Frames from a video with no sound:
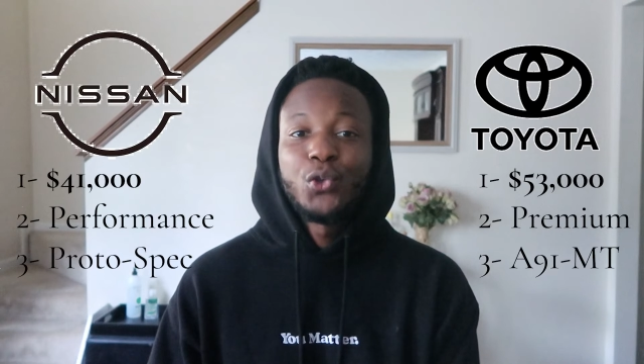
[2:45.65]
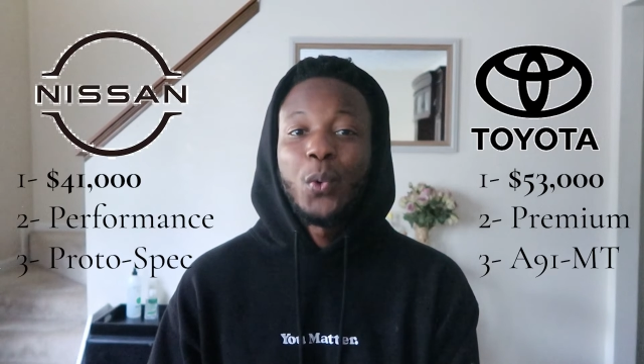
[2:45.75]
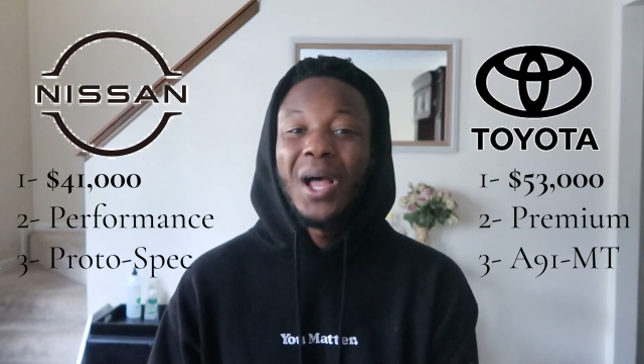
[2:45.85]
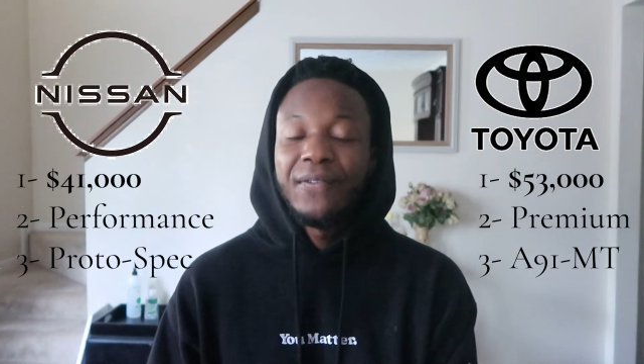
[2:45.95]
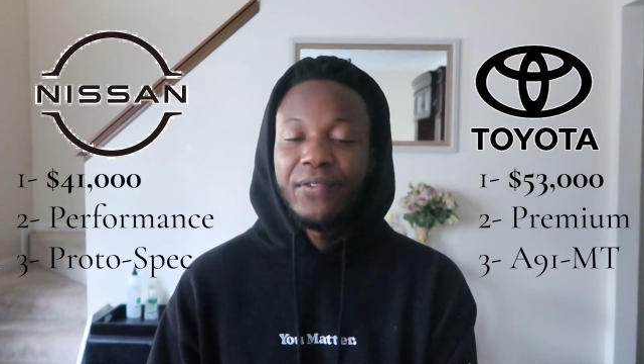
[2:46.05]

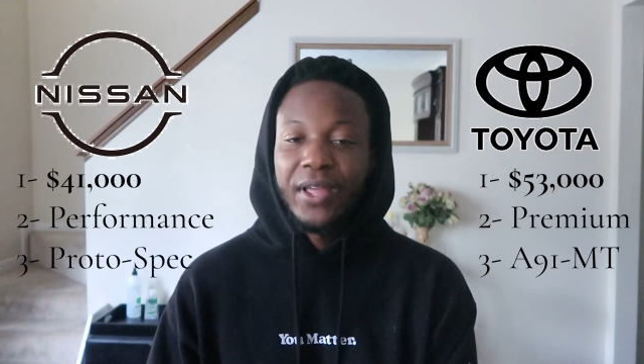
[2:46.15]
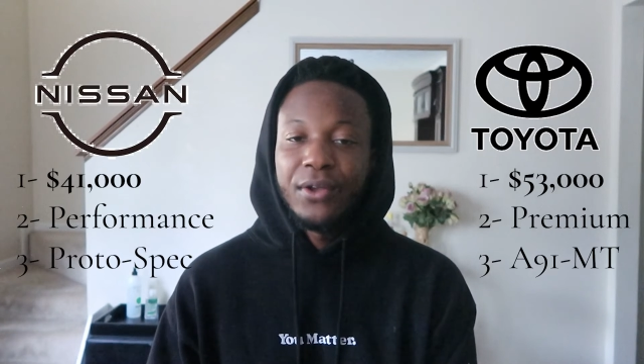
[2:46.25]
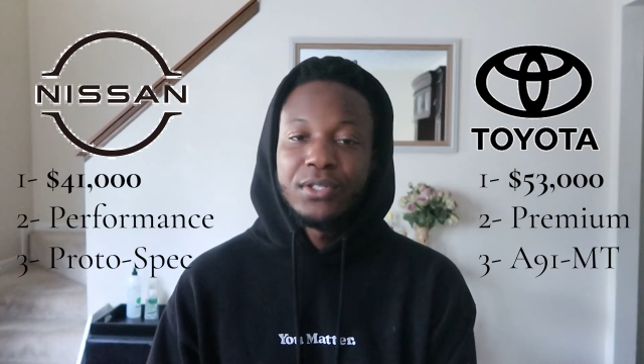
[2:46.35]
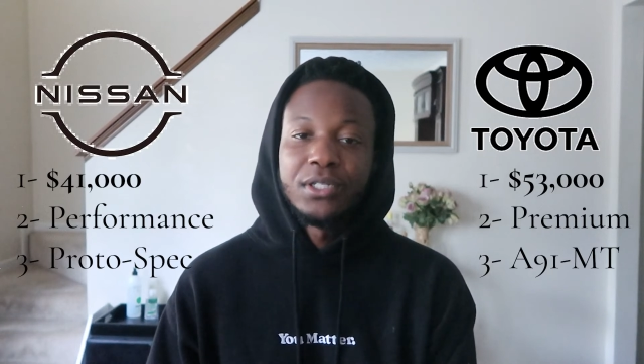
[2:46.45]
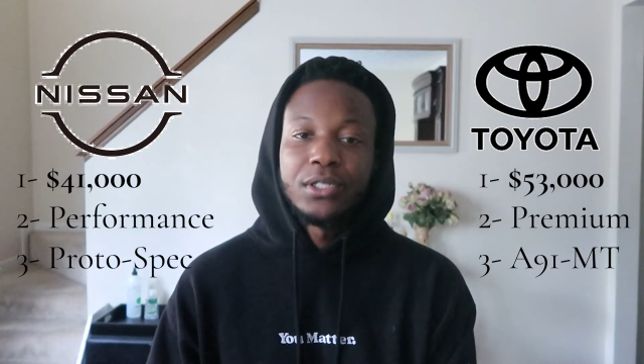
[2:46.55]

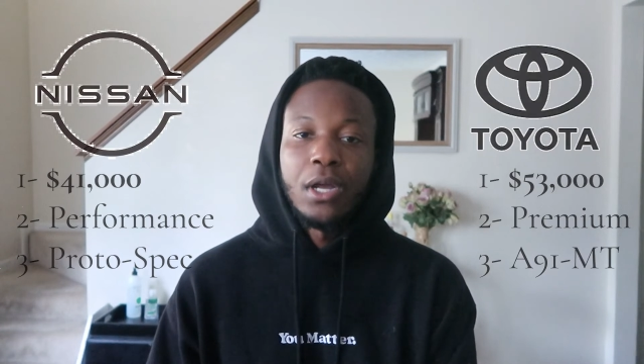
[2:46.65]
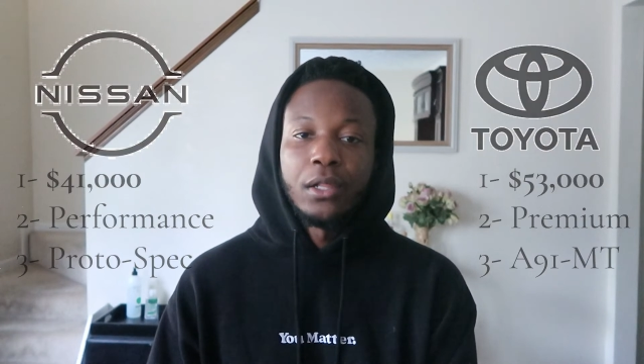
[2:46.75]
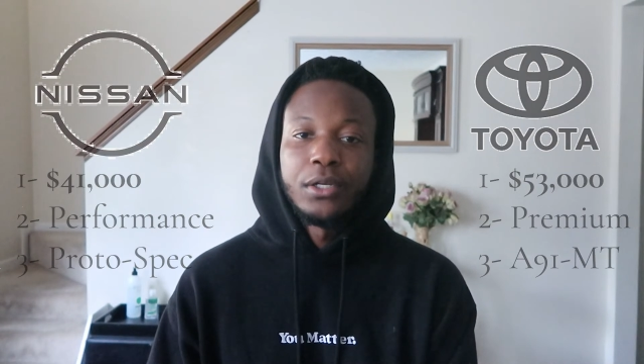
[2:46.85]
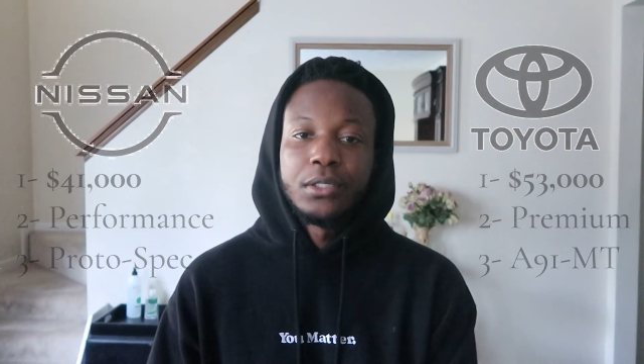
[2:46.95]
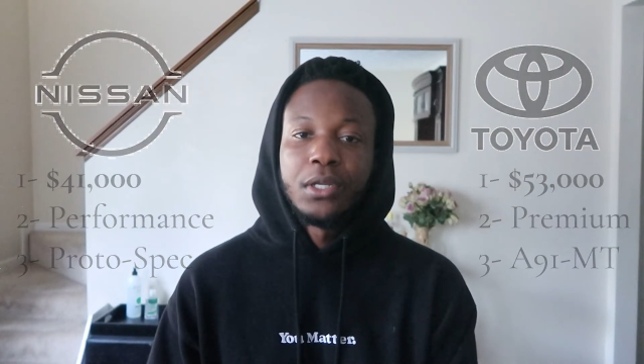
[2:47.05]

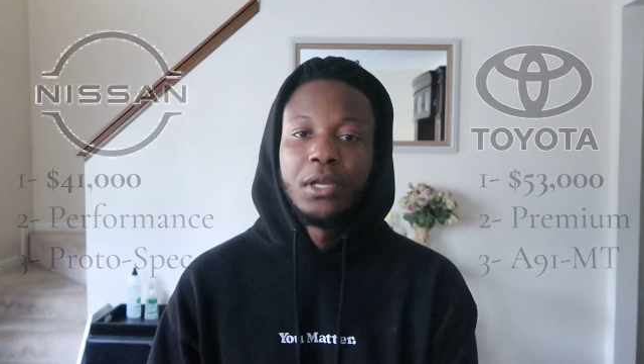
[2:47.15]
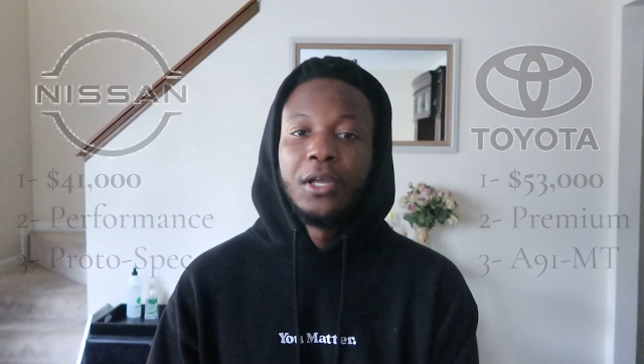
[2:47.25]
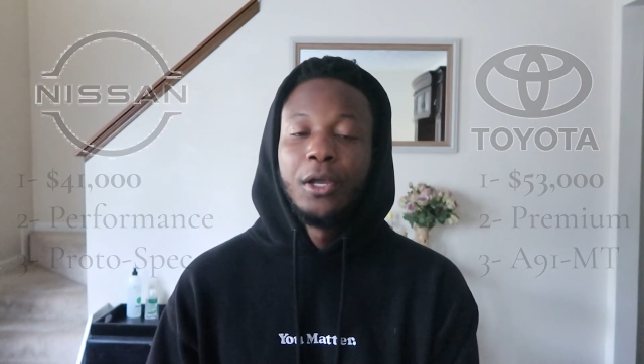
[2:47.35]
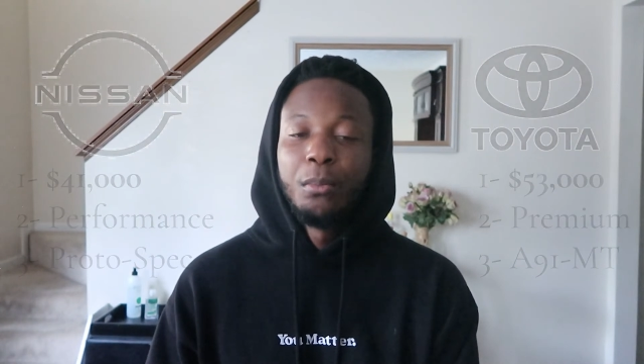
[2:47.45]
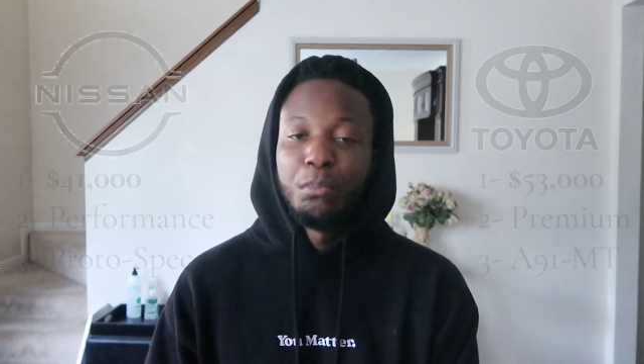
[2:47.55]
$12,000
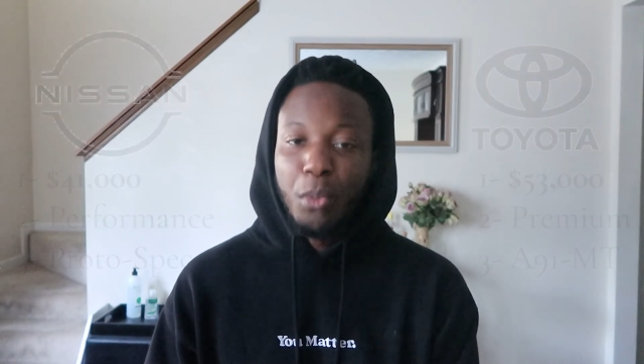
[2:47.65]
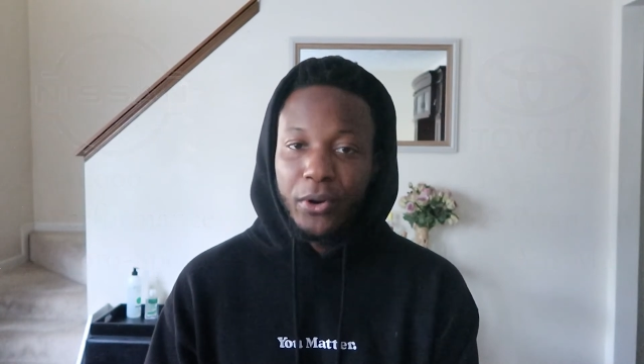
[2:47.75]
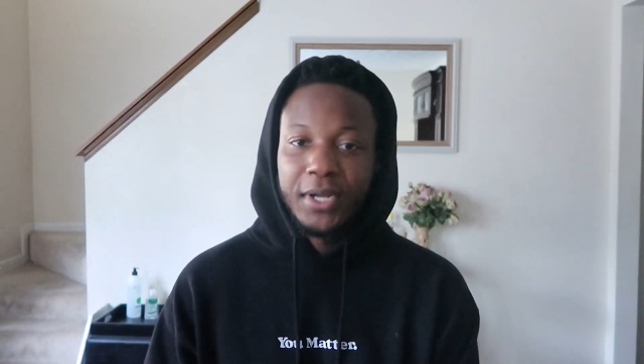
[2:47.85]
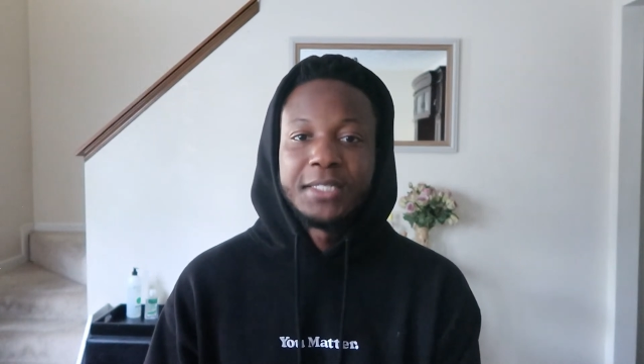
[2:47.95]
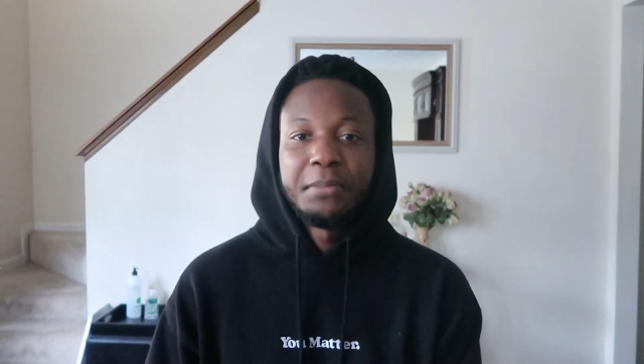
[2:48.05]

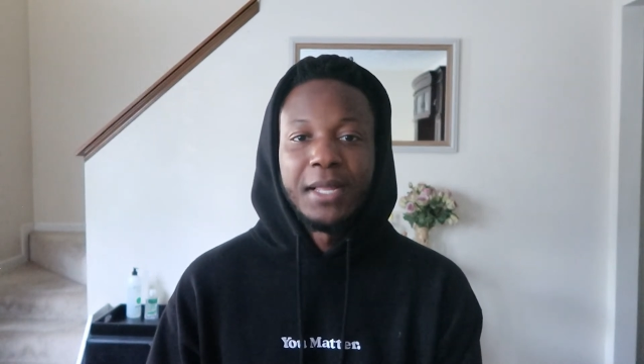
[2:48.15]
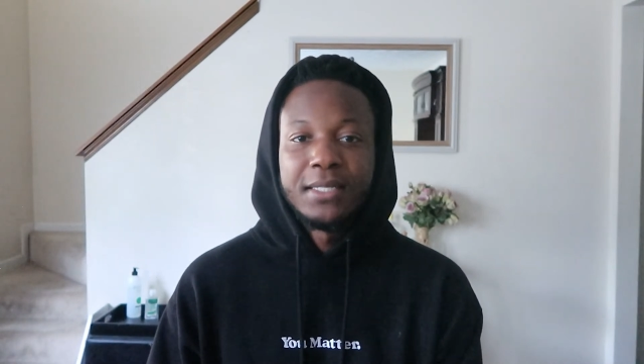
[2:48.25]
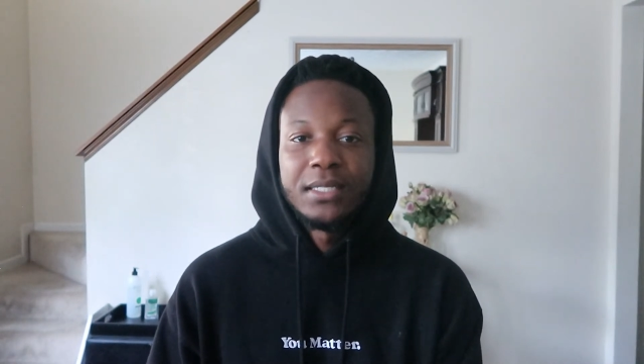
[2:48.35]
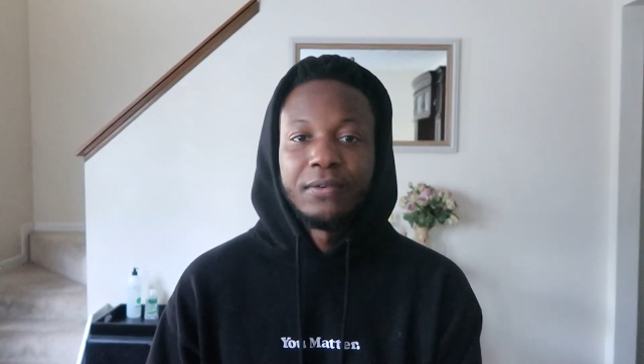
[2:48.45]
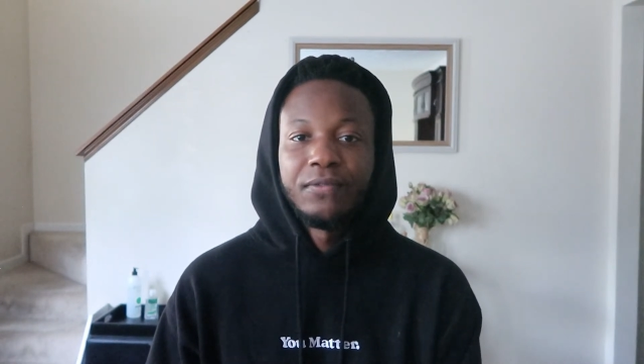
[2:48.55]
more
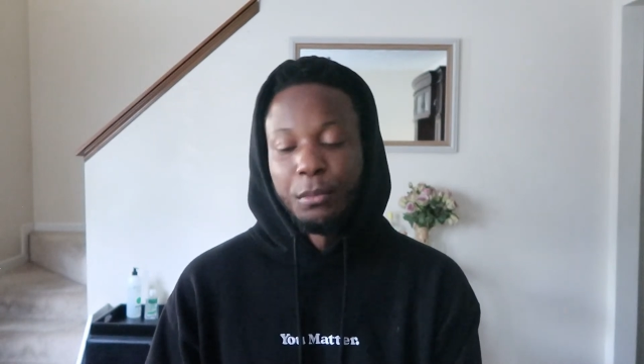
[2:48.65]
expensive.